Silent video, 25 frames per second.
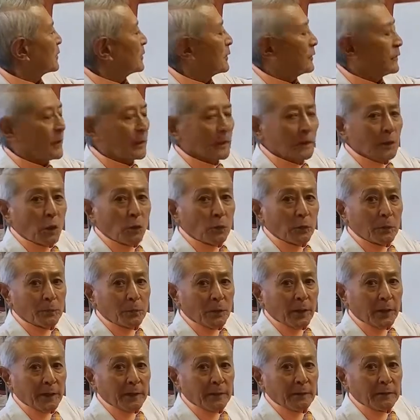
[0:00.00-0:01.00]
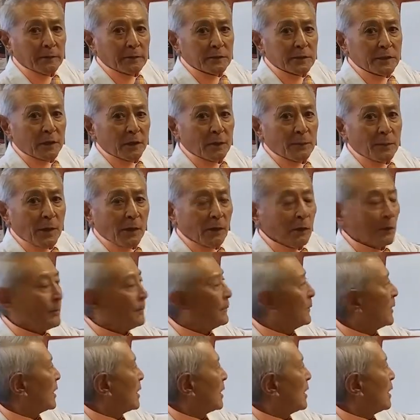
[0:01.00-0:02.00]
through the lower brain, the
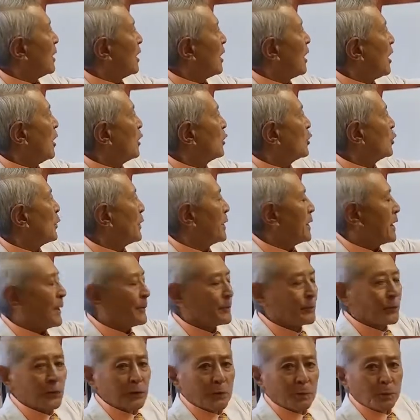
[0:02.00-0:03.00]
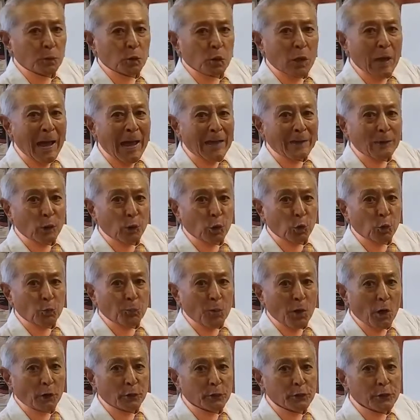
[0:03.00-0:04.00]
cerebellum, all the way up to the parietal
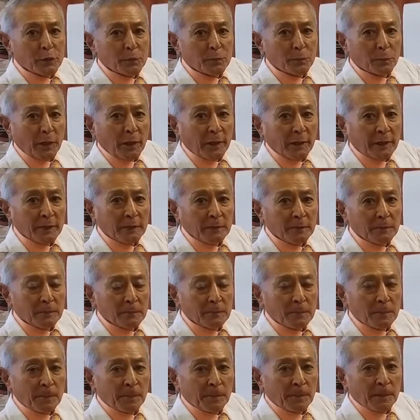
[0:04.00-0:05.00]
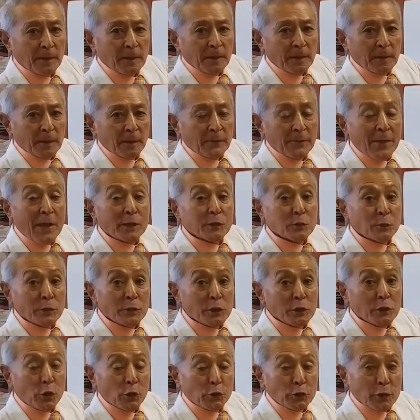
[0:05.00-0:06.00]
lobe part of your brain, and that's
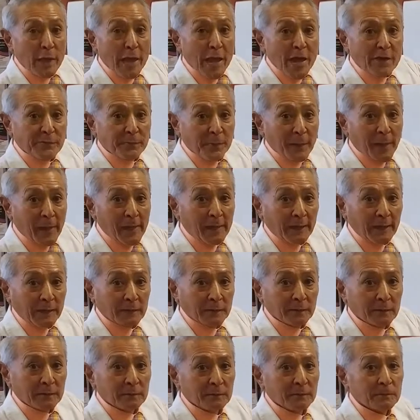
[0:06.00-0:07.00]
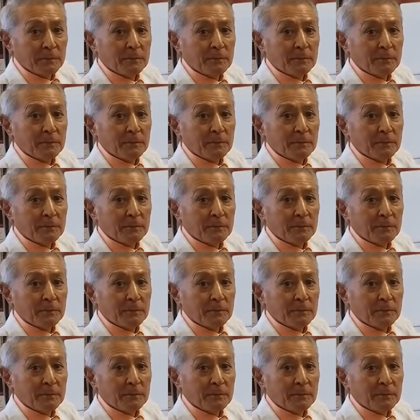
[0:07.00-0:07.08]
when you know you have pain.